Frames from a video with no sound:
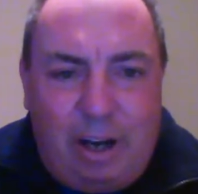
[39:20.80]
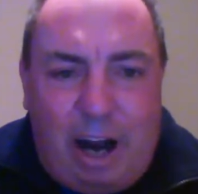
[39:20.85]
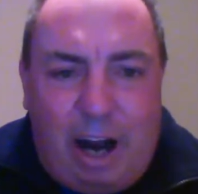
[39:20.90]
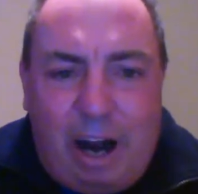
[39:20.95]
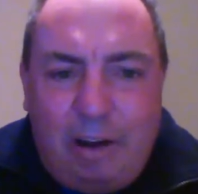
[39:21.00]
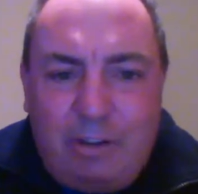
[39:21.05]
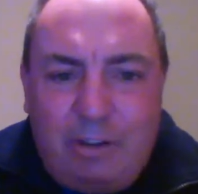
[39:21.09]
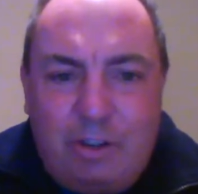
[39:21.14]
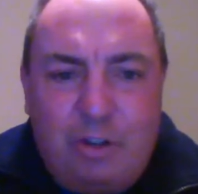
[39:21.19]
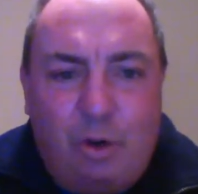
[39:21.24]

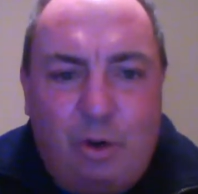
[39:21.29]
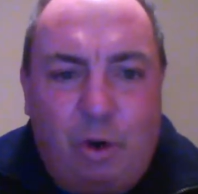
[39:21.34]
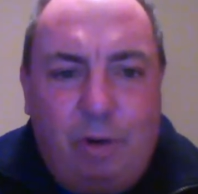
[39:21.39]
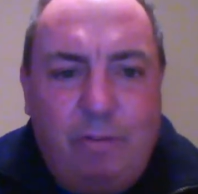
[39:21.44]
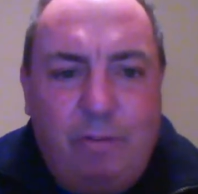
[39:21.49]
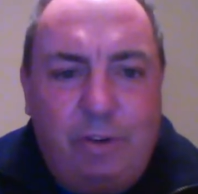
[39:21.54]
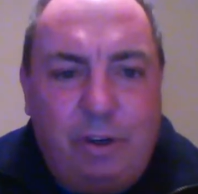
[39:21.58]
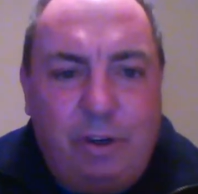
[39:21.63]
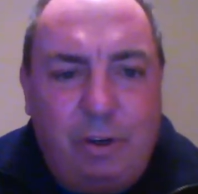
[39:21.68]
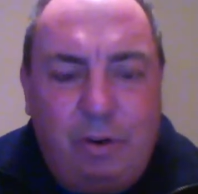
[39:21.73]
aren't
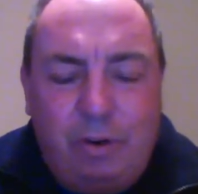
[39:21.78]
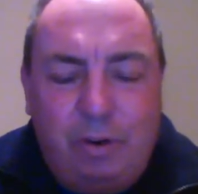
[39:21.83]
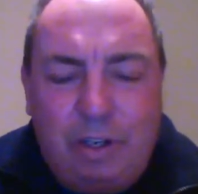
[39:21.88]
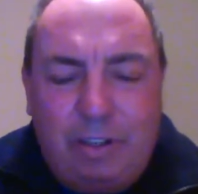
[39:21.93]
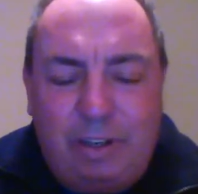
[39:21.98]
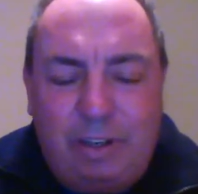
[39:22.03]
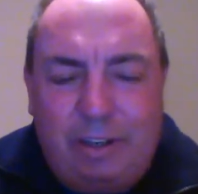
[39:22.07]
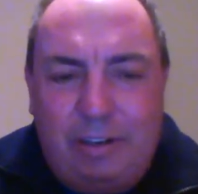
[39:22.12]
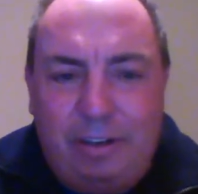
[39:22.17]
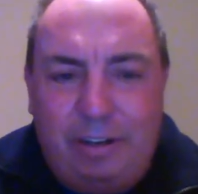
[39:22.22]
serving you,
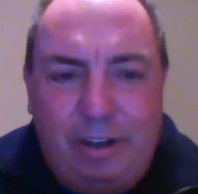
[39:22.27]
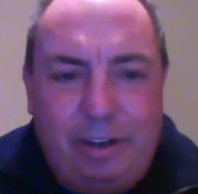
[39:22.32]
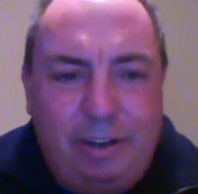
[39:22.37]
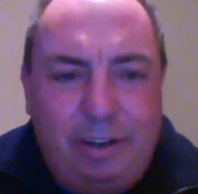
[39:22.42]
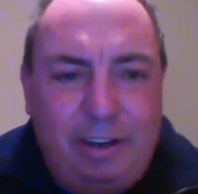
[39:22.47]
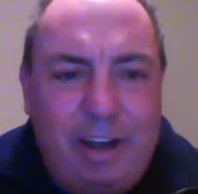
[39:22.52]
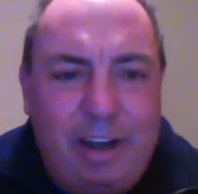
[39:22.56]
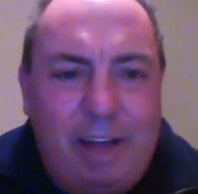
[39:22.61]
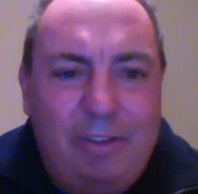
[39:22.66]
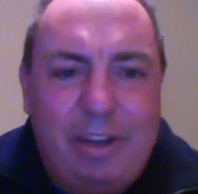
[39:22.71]
it's like
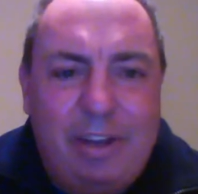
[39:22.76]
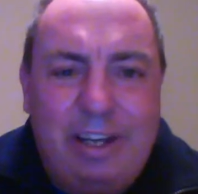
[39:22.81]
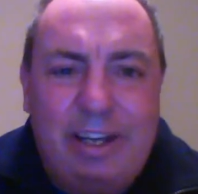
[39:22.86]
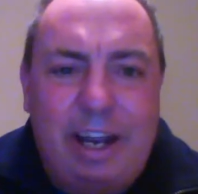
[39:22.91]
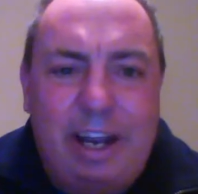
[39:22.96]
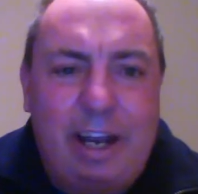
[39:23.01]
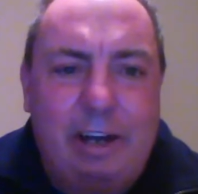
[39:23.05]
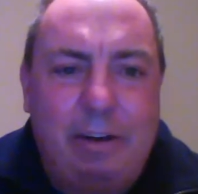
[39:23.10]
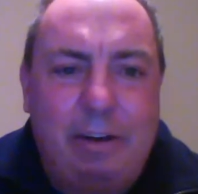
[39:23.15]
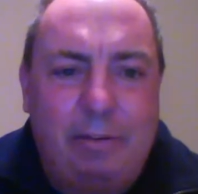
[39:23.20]
nothing
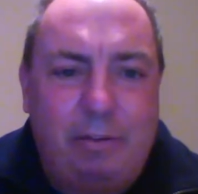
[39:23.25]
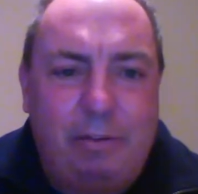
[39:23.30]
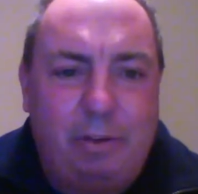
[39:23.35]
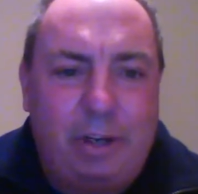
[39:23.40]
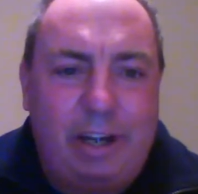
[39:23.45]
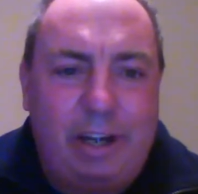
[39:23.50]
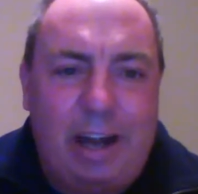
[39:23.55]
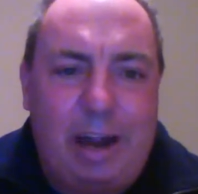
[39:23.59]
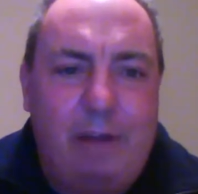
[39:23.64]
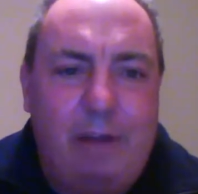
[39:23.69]
negative
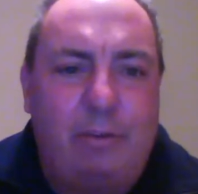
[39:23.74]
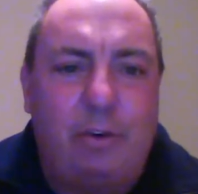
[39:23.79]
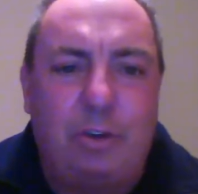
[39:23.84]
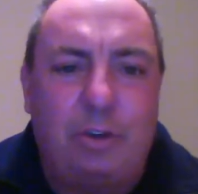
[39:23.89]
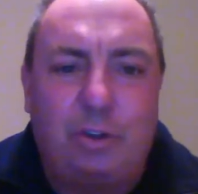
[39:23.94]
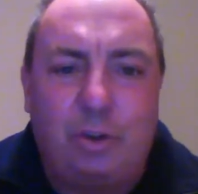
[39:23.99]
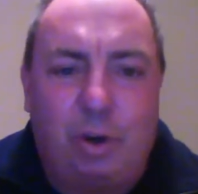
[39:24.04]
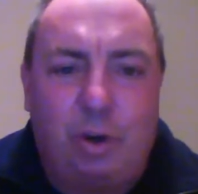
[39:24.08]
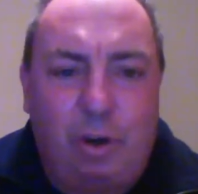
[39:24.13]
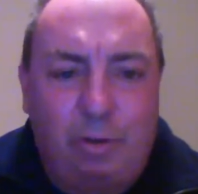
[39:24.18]
can ever
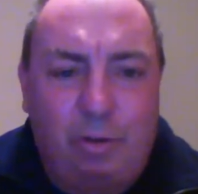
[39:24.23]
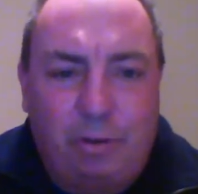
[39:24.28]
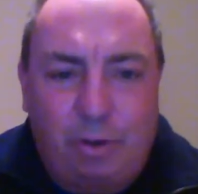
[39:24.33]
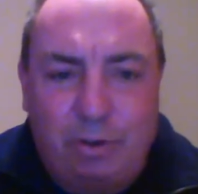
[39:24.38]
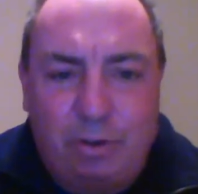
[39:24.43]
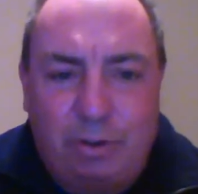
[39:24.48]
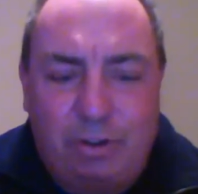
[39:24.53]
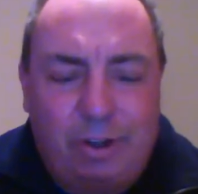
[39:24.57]
serve you.